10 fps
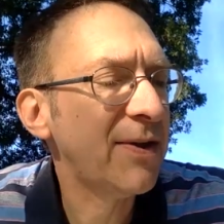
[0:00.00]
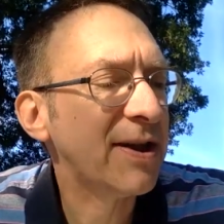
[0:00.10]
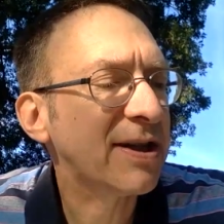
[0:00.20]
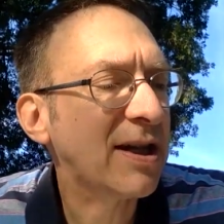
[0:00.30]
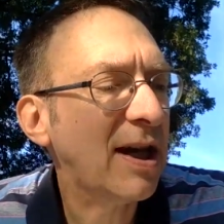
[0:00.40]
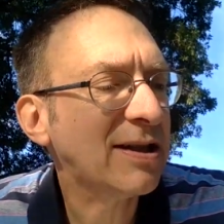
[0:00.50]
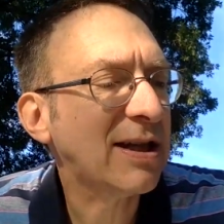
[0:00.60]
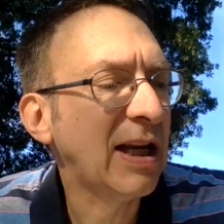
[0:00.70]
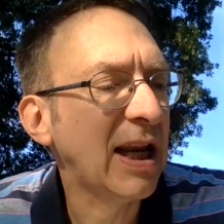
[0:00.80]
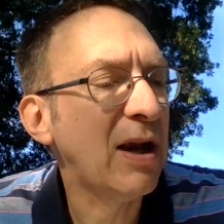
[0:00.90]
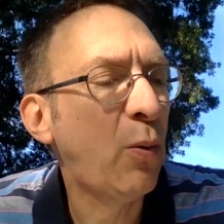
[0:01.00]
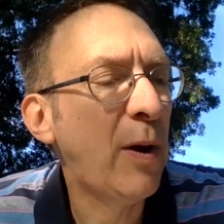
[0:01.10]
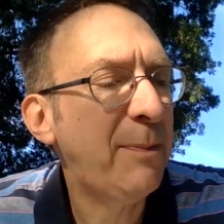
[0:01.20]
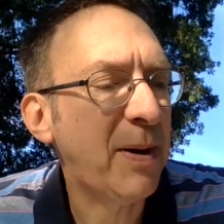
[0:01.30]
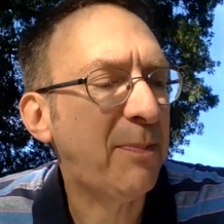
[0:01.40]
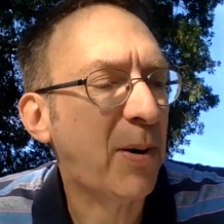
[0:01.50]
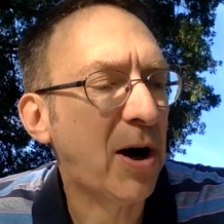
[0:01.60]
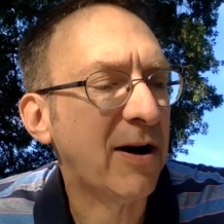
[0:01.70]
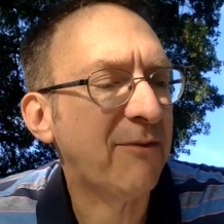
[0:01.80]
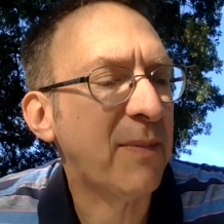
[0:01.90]
The disgustingly wimpy
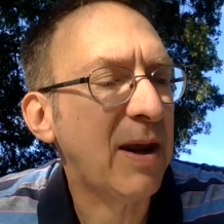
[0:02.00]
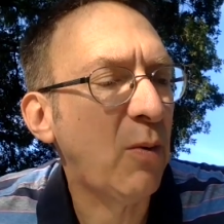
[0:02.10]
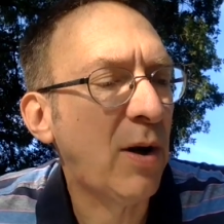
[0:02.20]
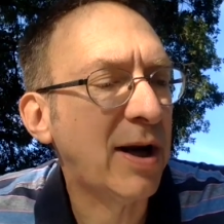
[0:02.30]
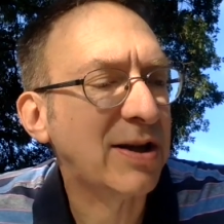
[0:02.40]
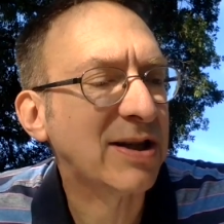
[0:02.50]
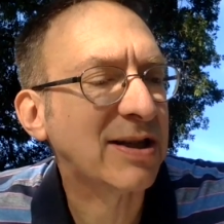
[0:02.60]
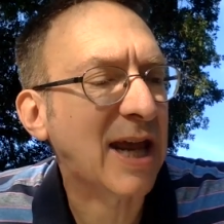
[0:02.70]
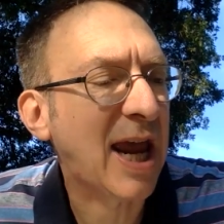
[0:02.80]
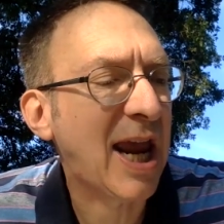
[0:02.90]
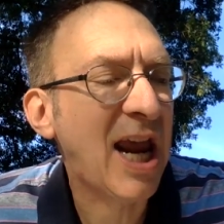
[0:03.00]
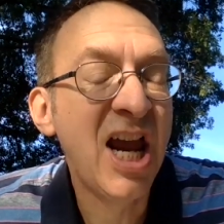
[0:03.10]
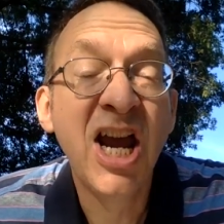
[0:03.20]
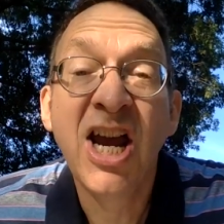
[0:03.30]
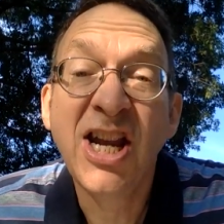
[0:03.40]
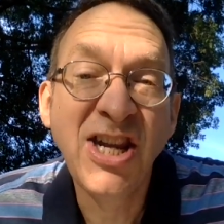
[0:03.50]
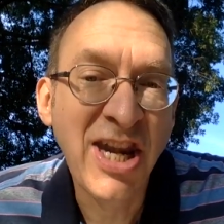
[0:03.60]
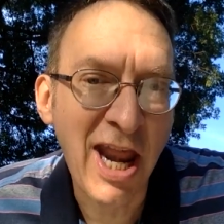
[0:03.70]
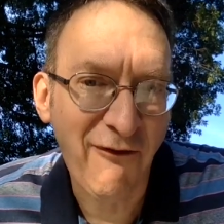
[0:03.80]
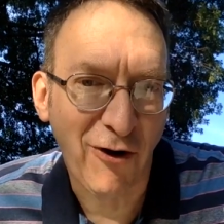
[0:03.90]
part of me wanted to say,
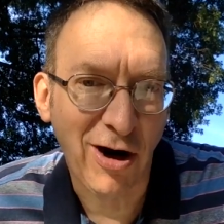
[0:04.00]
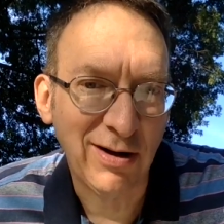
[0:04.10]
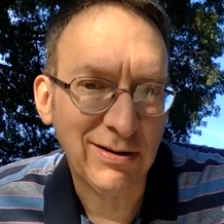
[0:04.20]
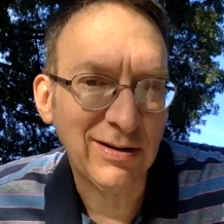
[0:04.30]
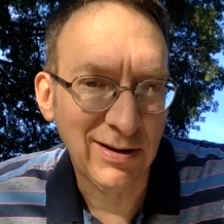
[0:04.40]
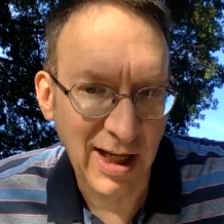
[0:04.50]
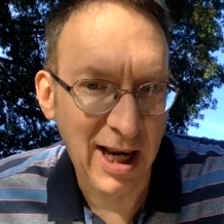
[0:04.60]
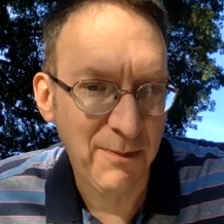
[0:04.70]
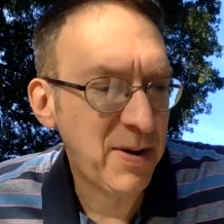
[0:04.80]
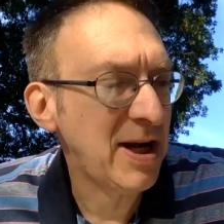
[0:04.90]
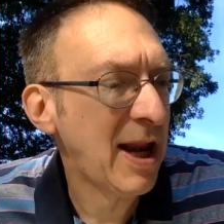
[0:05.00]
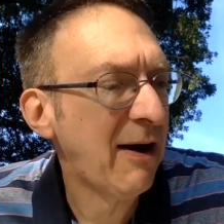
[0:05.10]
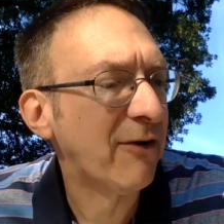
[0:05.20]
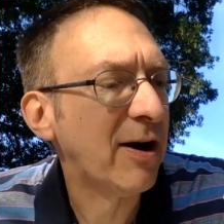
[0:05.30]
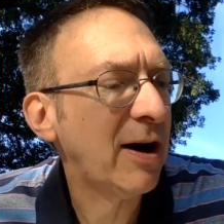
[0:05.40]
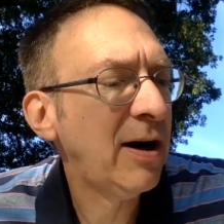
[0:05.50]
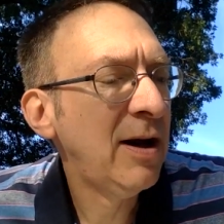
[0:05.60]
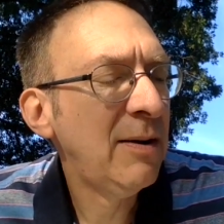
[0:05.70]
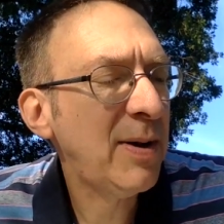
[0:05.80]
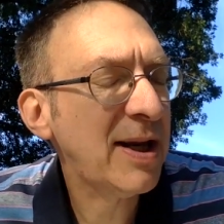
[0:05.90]
never, let it be never.
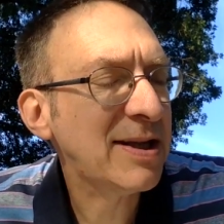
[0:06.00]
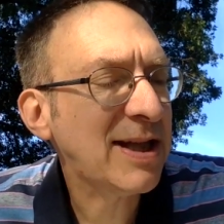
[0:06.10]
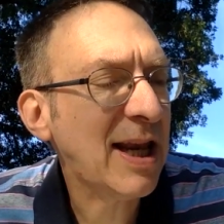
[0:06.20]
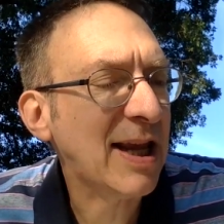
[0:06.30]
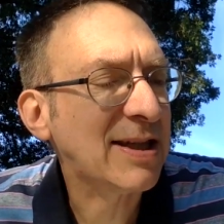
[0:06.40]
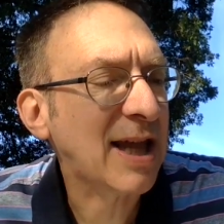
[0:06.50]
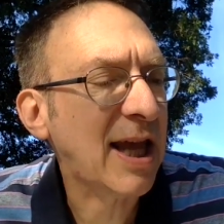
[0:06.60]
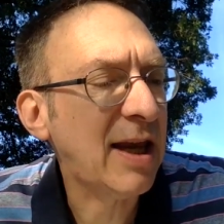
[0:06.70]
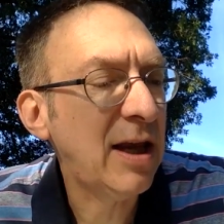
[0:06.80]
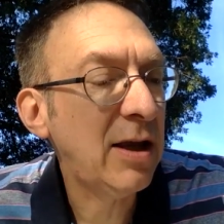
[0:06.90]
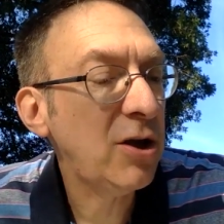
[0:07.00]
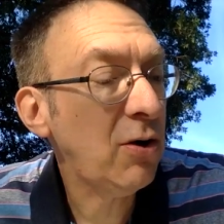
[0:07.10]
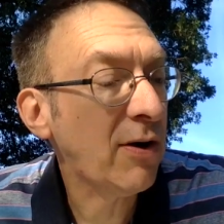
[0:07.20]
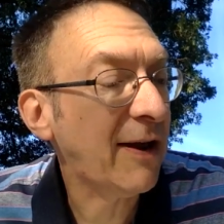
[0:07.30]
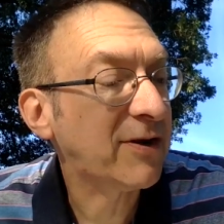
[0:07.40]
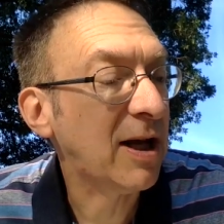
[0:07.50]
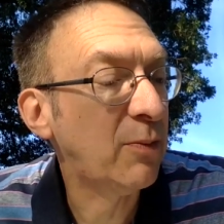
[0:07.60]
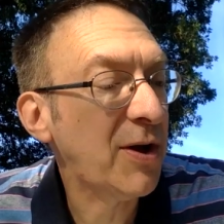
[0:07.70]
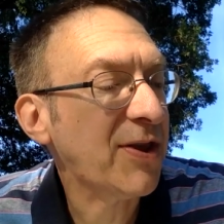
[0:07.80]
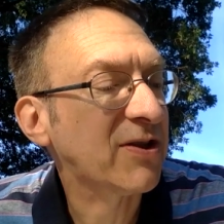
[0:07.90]
But instead I said, you don't have to
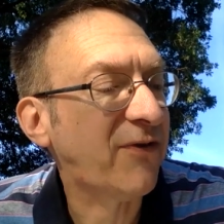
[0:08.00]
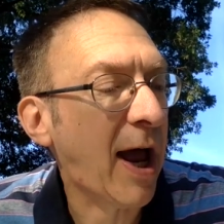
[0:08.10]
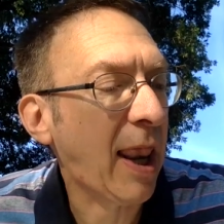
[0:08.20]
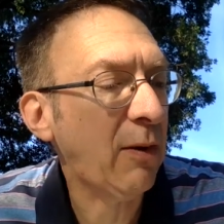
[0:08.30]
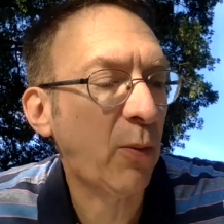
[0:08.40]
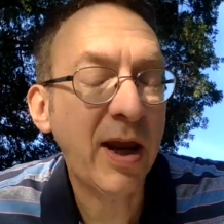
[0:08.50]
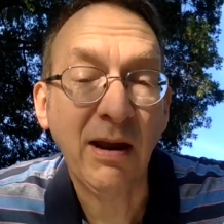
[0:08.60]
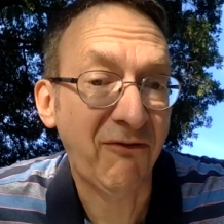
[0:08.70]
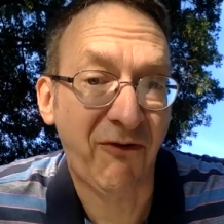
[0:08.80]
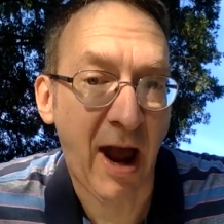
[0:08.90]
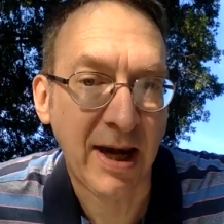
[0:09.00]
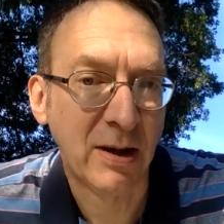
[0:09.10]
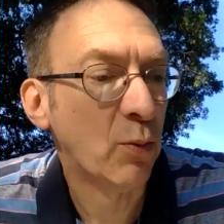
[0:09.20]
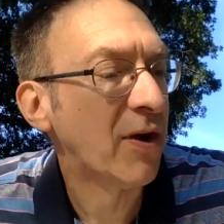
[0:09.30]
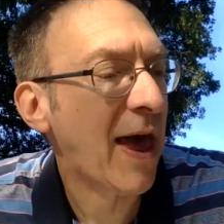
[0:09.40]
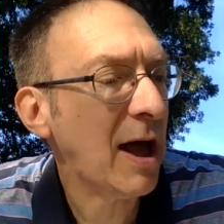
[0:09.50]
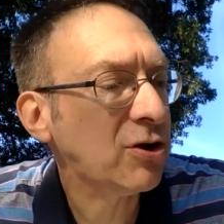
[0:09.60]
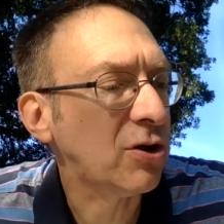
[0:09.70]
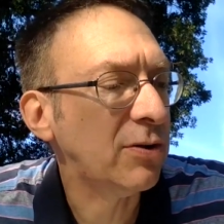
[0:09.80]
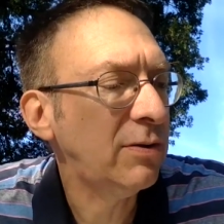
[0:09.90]
come with us, Violet. We can find it
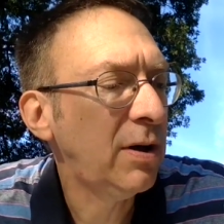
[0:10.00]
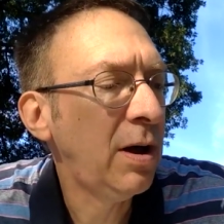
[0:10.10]
without you.